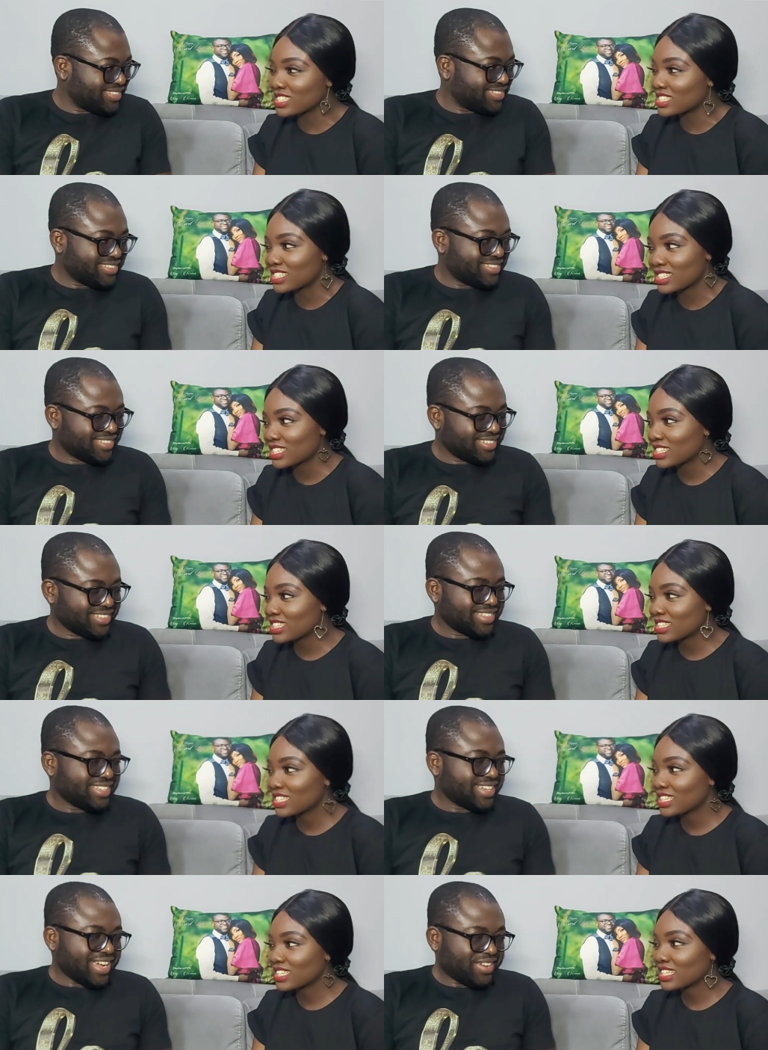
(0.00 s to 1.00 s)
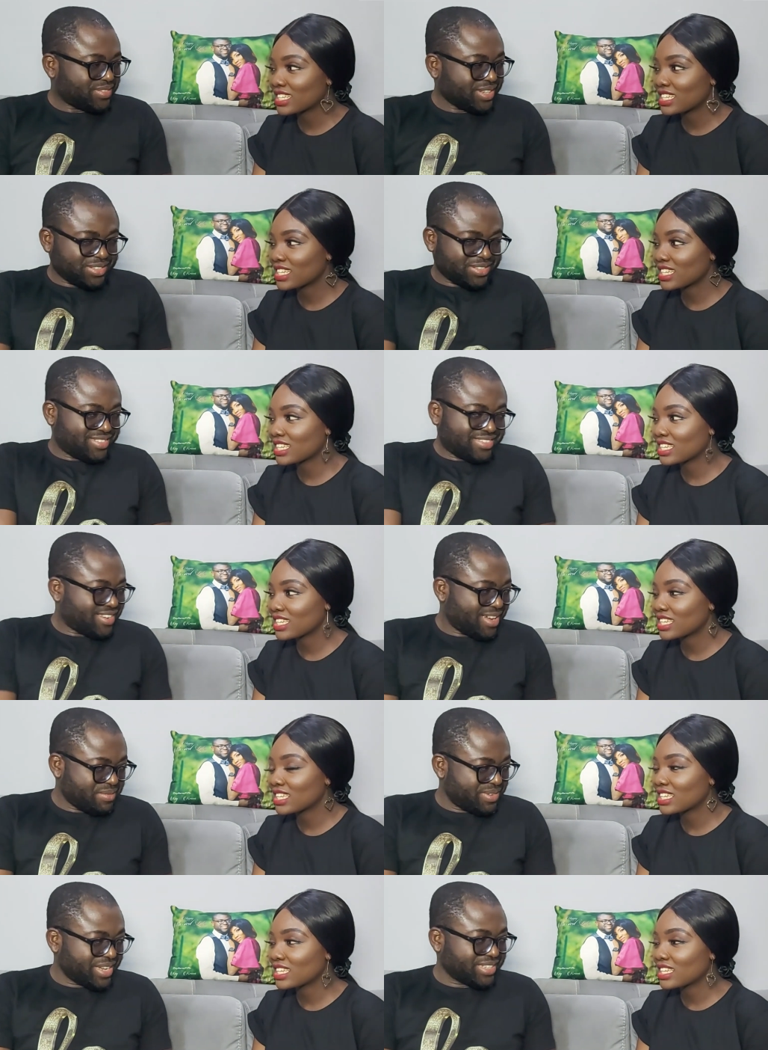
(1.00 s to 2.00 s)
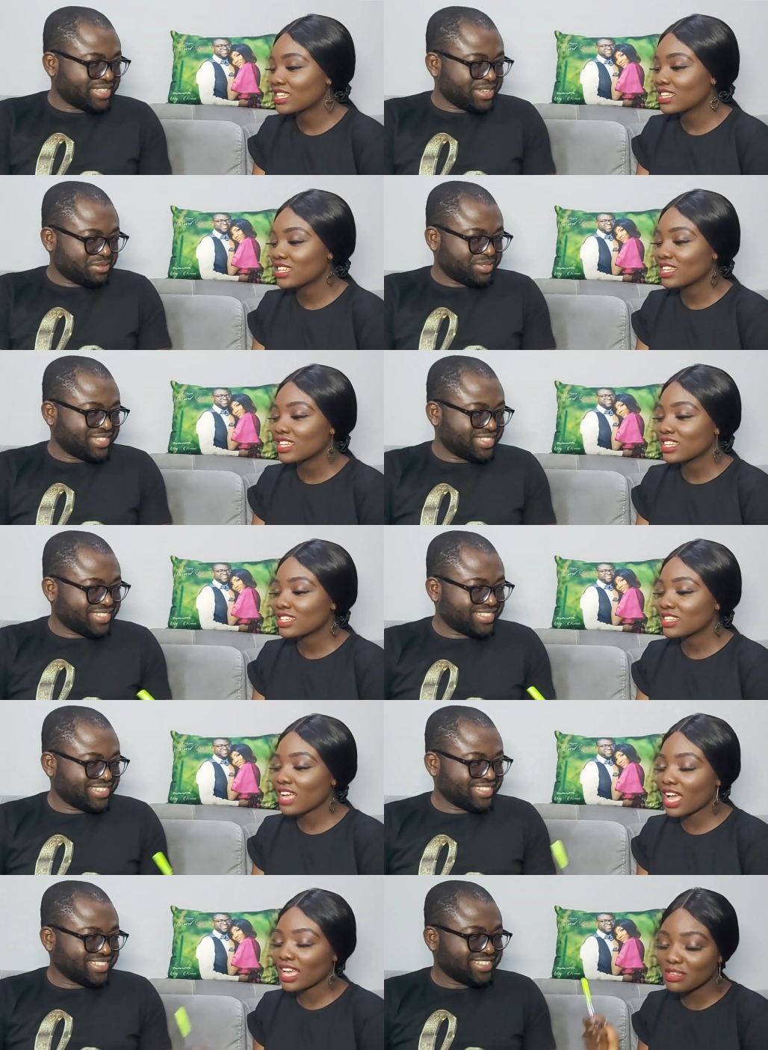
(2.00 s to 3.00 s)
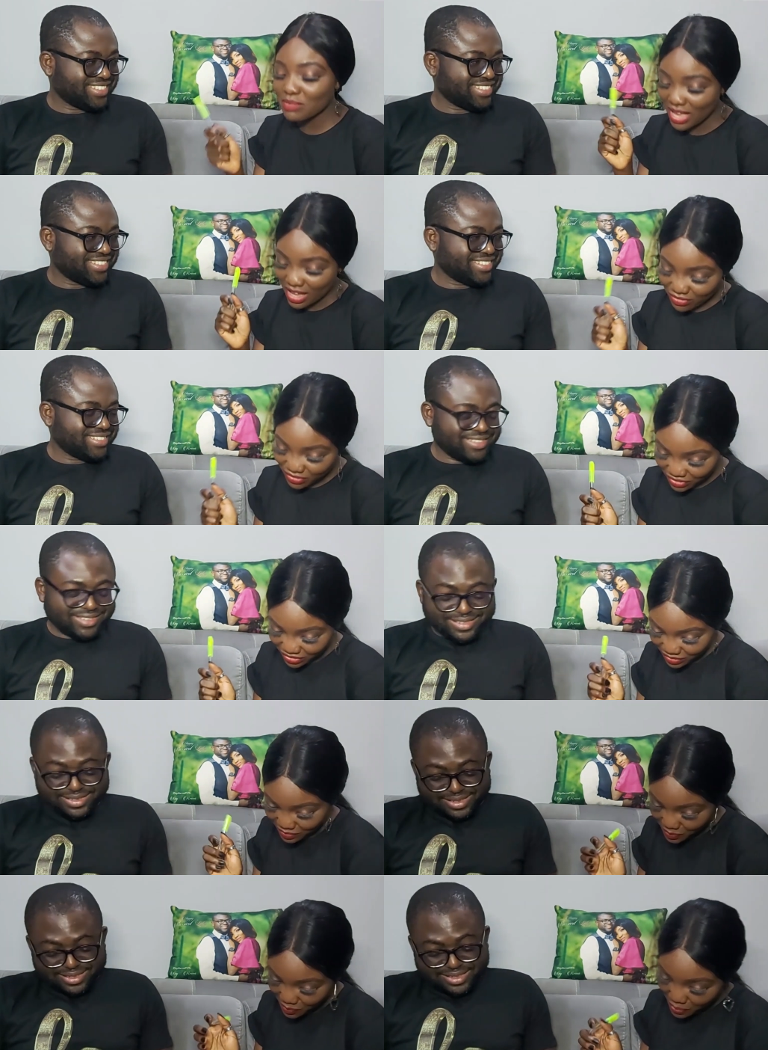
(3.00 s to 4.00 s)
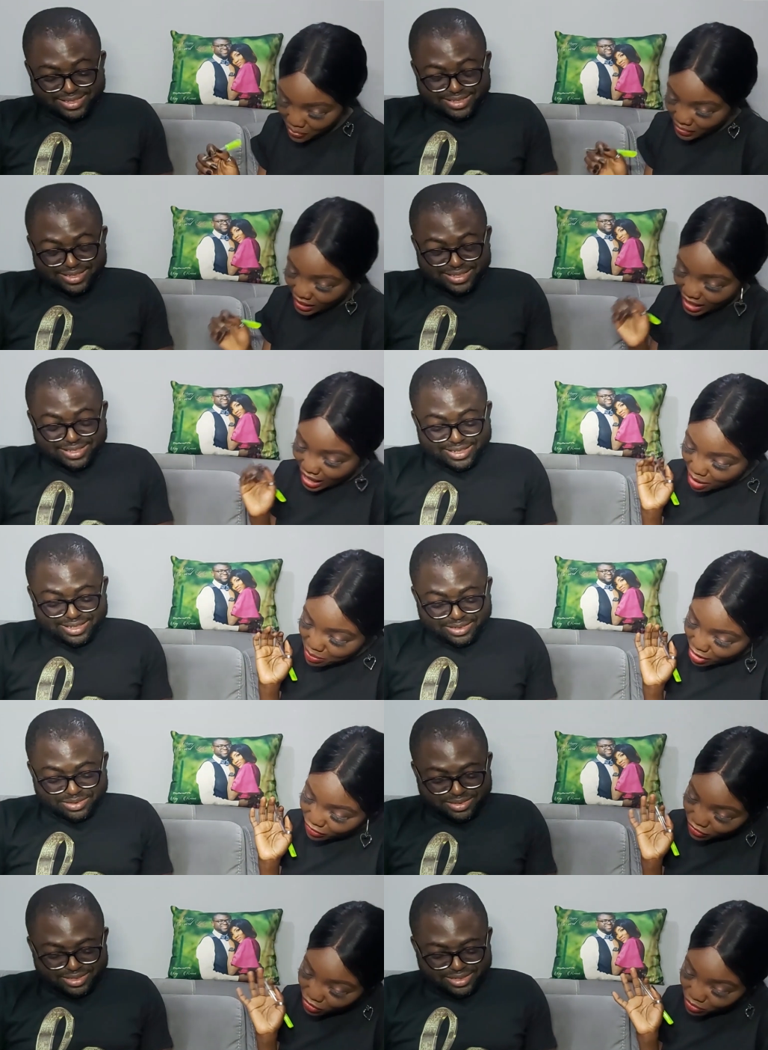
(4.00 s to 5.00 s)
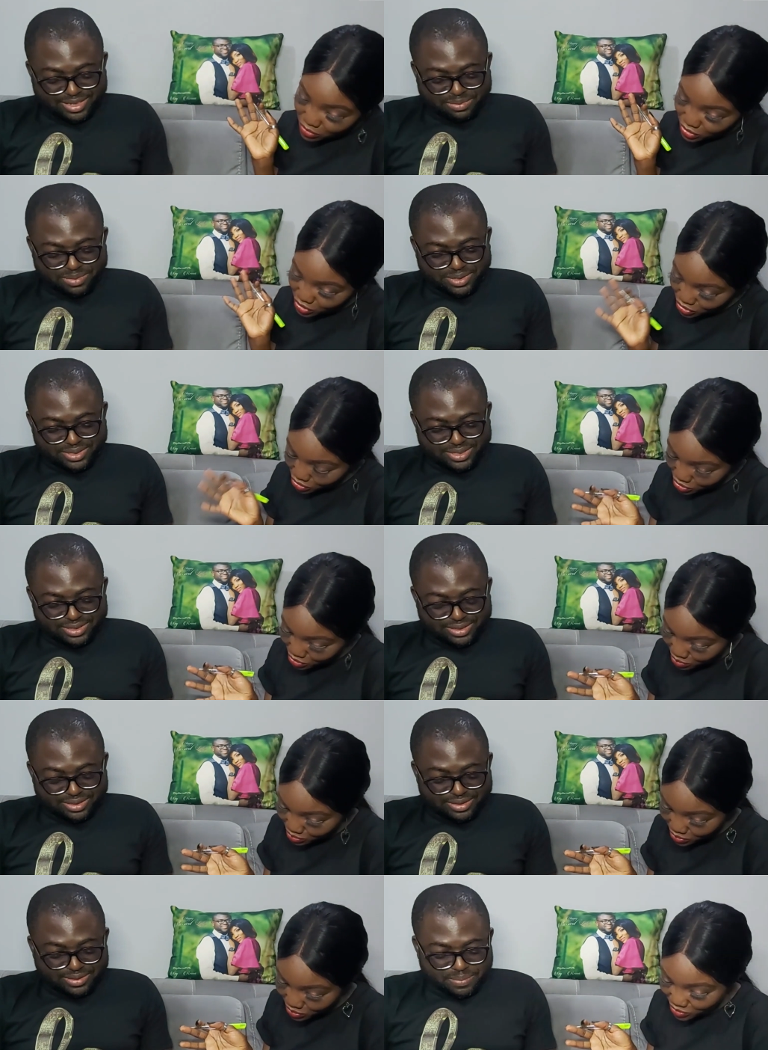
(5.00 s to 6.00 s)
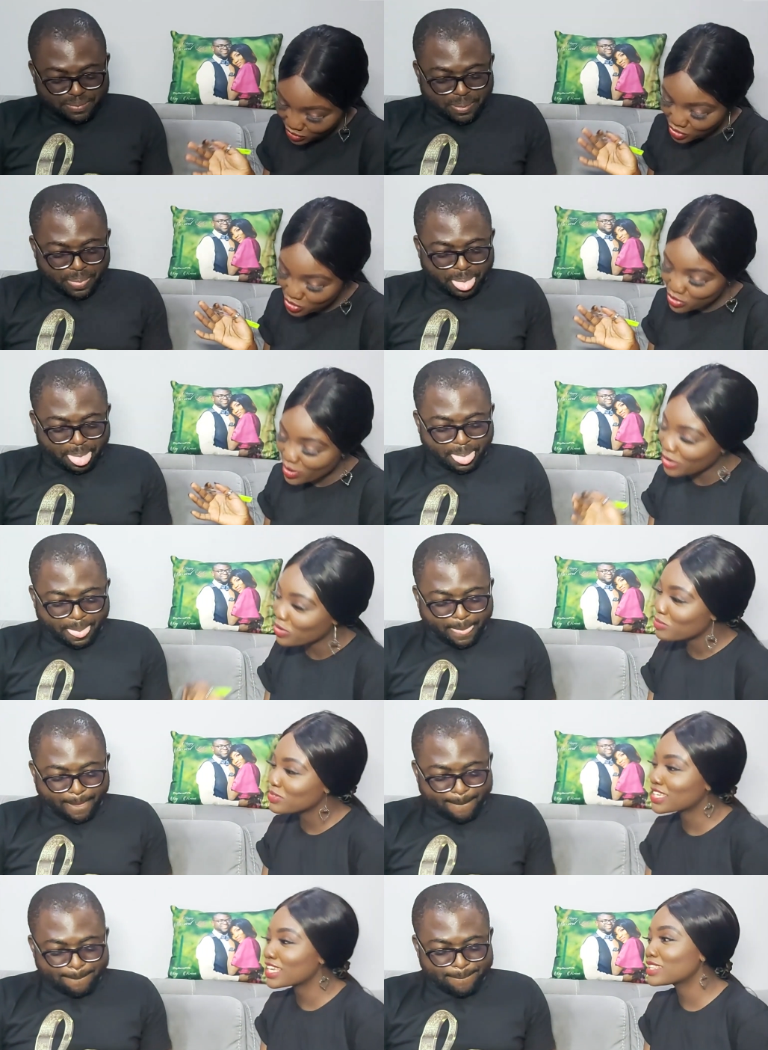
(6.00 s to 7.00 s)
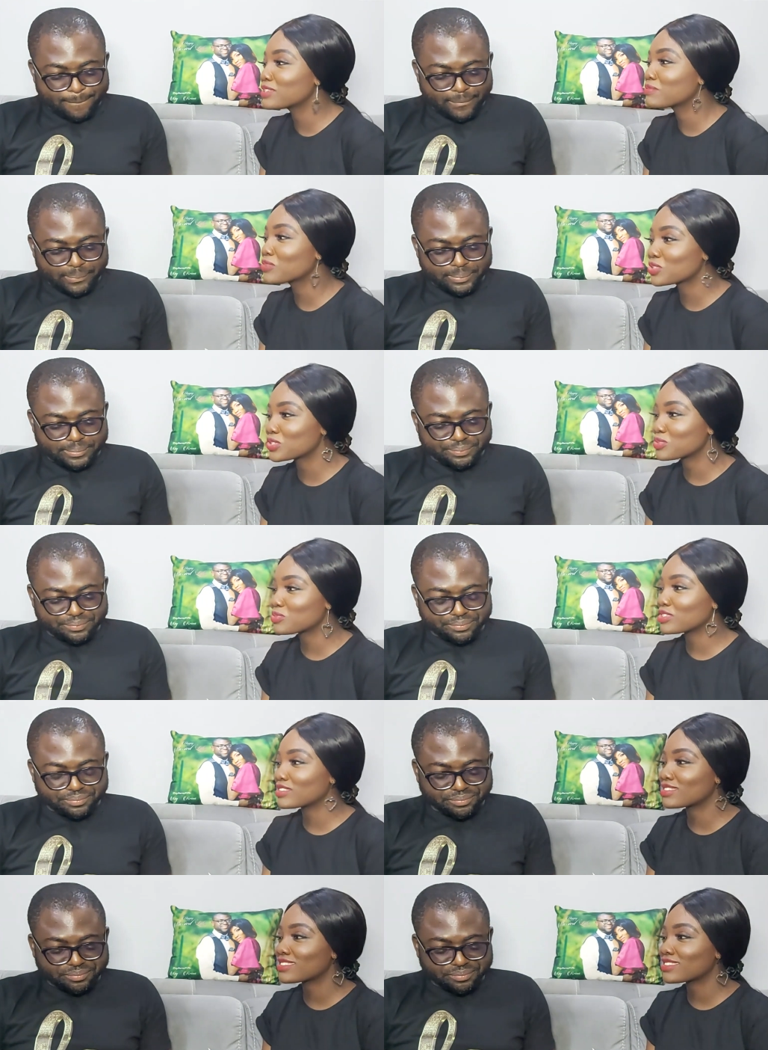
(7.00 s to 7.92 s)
Speaker 1: it.
Speaker 2: After how many attempts?
Speaker 1: I give me half. Apart I from you, it. who do I communicate the most with?